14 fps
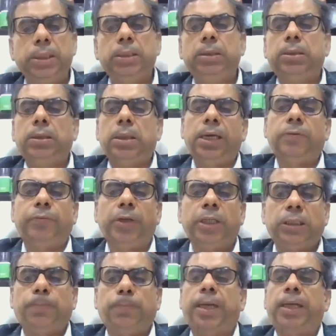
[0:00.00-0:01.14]
means a
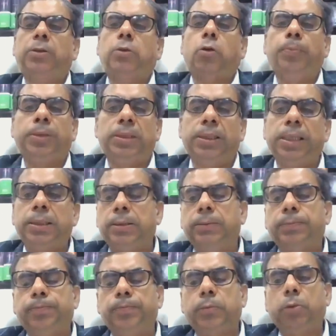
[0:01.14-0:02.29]
fixed place of
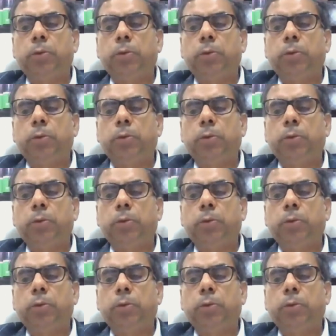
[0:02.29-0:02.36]
business